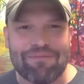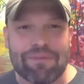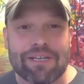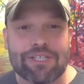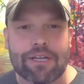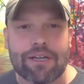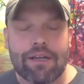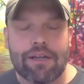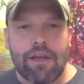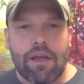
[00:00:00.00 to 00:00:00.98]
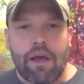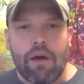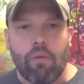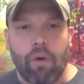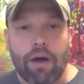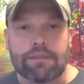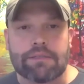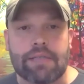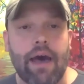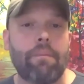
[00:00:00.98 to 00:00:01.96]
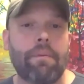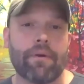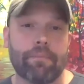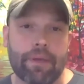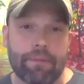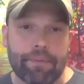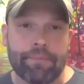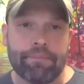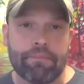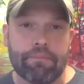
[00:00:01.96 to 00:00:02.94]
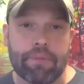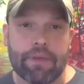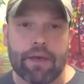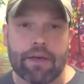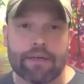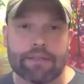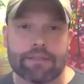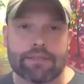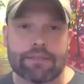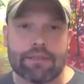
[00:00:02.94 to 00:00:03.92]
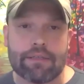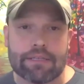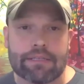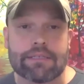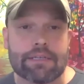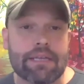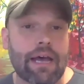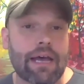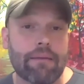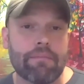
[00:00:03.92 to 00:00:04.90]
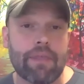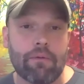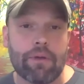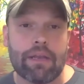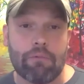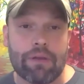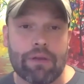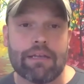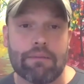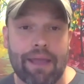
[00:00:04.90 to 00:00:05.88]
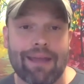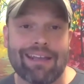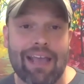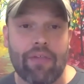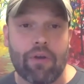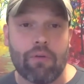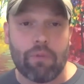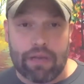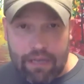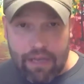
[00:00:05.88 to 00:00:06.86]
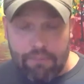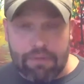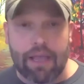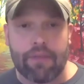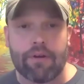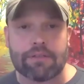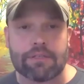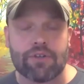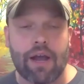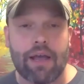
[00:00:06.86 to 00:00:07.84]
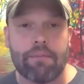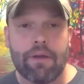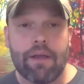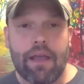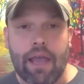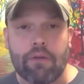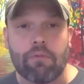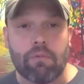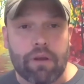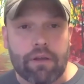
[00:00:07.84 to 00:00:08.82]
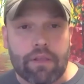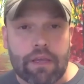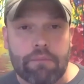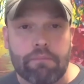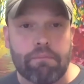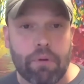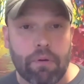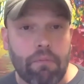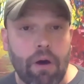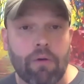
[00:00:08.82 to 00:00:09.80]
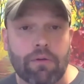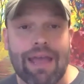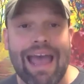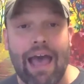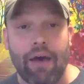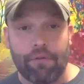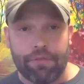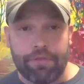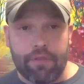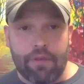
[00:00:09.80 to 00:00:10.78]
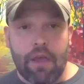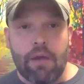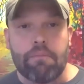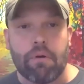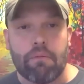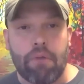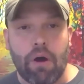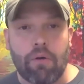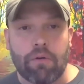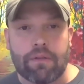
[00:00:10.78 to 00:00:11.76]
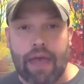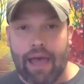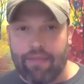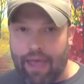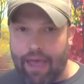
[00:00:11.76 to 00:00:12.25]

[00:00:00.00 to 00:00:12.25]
mission, was to help other people. Because this is the time that we need to band together. We need to come together as a tribe and really promote health, promote that